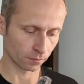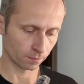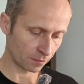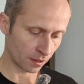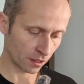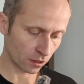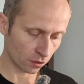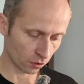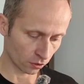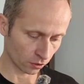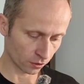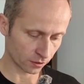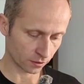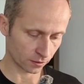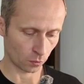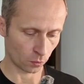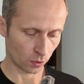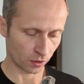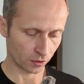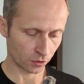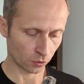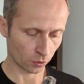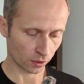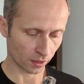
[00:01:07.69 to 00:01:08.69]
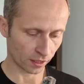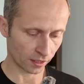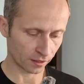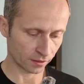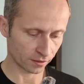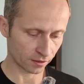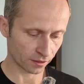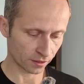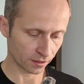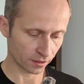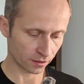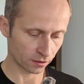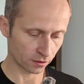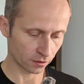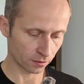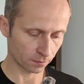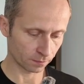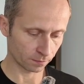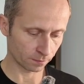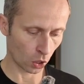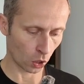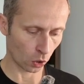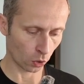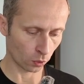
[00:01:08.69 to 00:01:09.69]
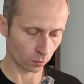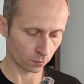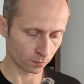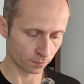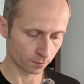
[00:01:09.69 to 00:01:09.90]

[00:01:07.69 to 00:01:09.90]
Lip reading: because when you are entering the home,